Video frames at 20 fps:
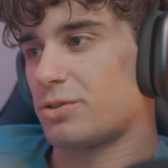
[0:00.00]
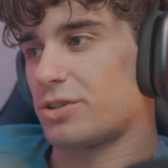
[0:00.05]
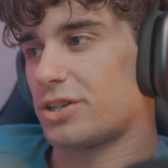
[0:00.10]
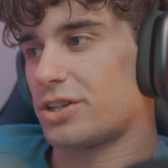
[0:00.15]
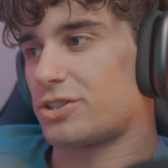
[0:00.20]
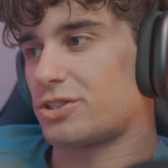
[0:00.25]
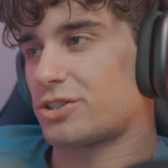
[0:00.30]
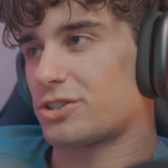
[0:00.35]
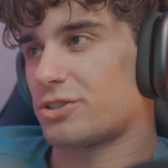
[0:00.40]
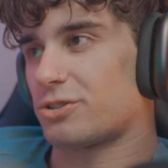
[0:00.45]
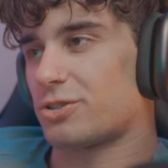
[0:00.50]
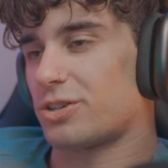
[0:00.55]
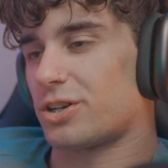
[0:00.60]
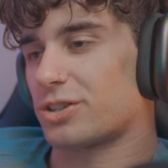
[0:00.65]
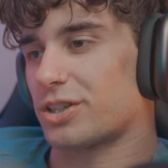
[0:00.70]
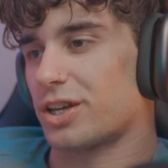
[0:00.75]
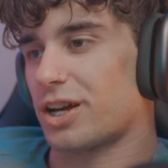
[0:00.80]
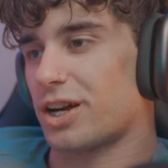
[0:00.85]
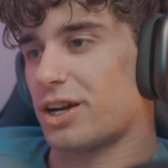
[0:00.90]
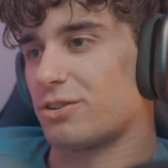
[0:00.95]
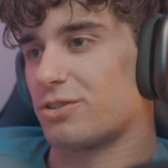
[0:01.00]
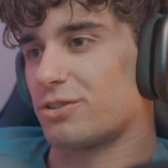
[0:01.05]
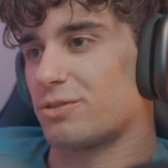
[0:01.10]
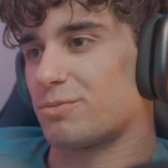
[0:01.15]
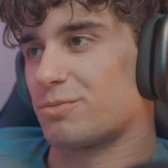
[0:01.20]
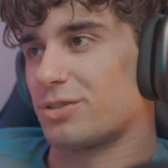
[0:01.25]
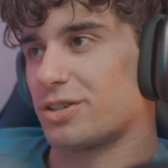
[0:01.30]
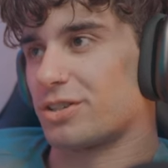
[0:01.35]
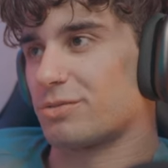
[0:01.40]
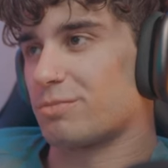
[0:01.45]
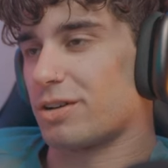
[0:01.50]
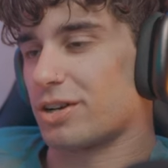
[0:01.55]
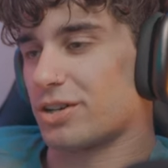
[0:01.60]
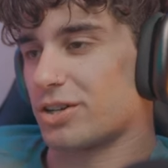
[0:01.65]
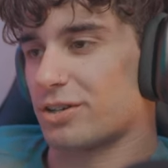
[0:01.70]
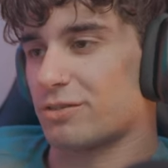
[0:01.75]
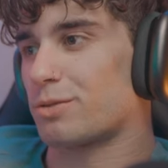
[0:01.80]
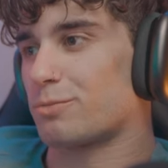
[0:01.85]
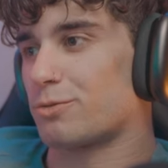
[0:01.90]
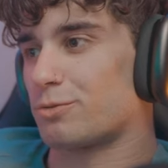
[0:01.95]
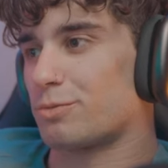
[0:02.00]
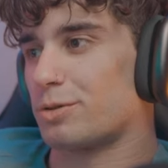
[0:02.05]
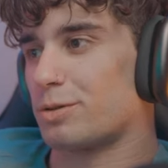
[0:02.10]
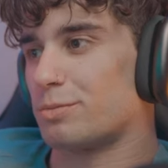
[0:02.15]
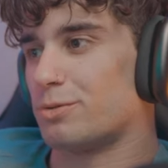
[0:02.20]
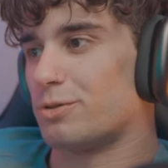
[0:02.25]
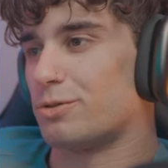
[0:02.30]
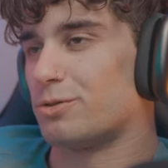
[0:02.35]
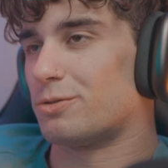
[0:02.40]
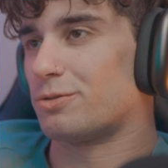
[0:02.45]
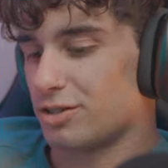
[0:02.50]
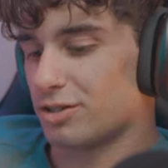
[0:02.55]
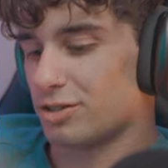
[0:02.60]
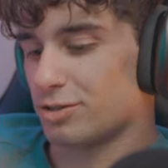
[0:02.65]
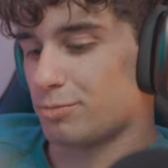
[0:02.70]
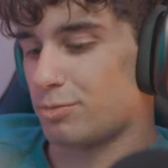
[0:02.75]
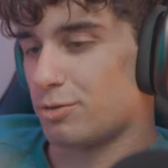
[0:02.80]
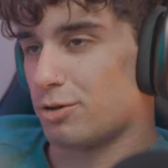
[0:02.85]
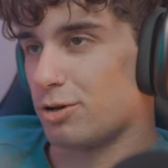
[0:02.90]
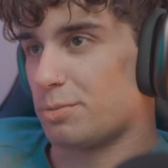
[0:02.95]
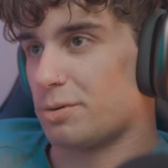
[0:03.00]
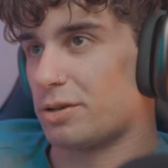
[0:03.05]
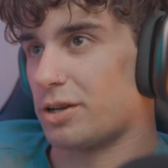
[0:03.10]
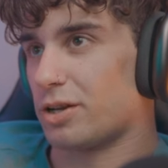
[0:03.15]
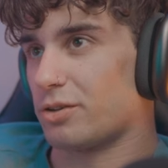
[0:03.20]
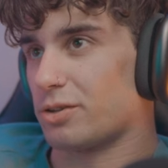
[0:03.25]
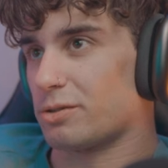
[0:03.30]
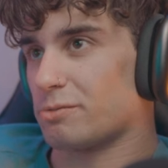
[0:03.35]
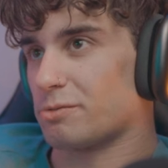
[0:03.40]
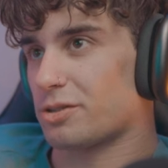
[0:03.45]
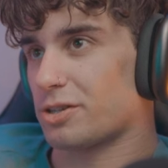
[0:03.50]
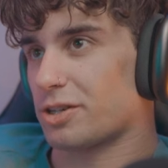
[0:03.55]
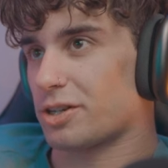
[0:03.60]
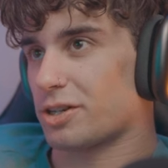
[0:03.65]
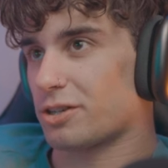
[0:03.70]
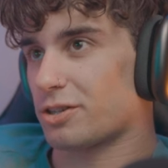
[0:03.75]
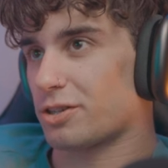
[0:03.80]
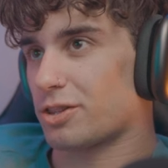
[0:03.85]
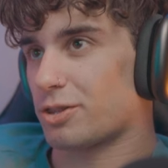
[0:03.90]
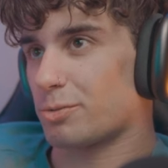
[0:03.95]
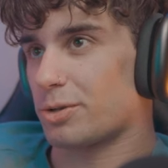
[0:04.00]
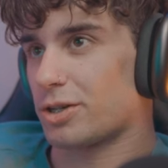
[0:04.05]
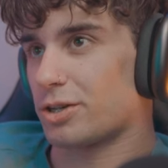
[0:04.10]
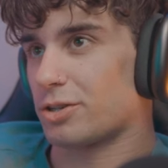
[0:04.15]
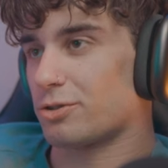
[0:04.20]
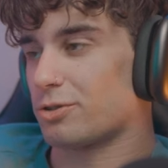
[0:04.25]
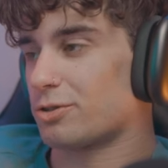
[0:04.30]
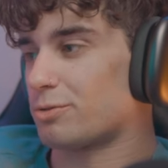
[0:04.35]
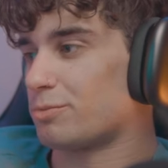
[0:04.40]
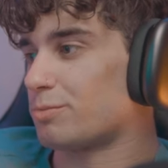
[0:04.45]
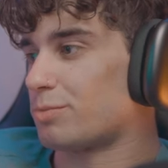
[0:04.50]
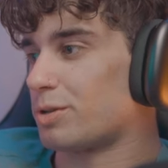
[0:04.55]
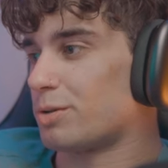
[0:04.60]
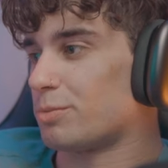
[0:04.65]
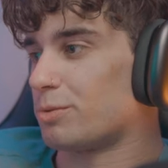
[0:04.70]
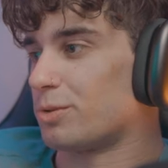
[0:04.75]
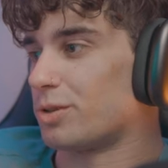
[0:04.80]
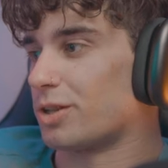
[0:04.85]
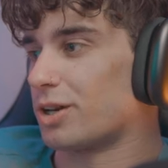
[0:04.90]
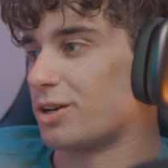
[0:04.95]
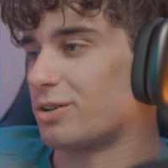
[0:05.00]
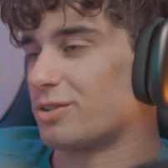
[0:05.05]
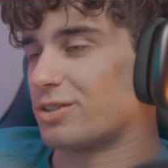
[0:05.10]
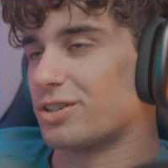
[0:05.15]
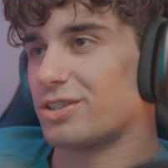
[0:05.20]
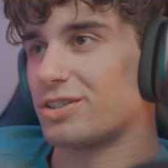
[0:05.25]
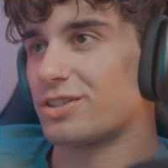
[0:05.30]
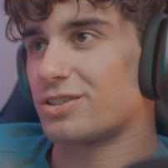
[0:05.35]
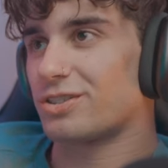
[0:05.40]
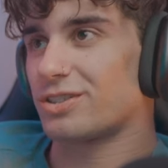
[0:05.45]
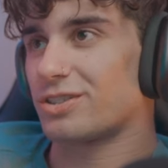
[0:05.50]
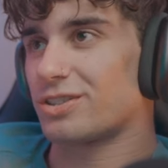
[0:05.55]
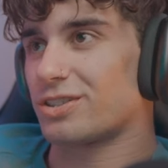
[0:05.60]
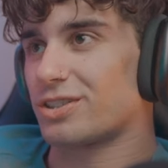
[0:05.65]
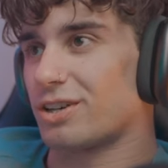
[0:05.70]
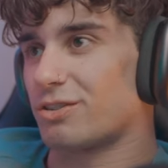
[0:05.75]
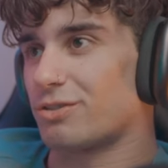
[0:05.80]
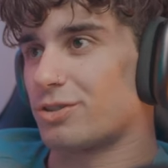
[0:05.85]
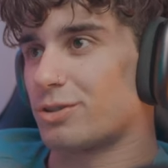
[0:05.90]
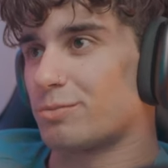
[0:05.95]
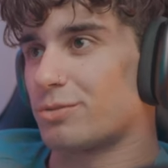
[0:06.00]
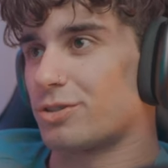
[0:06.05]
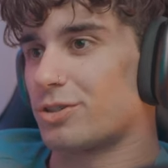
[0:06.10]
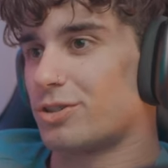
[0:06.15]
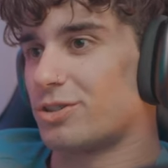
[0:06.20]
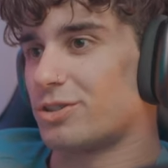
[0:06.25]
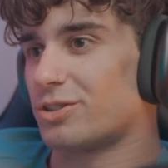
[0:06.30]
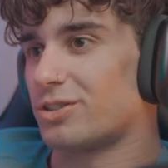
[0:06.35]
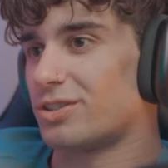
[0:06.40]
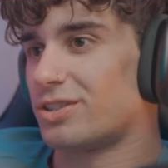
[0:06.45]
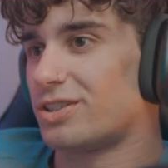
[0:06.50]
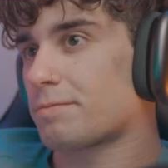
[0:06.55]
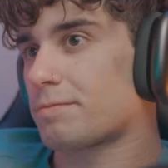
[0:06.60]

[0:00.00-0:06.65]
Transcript: he could just go talk to Howard and bring back like more people. Pull up an Ellie with like three other people now, you know, and then outnumber her.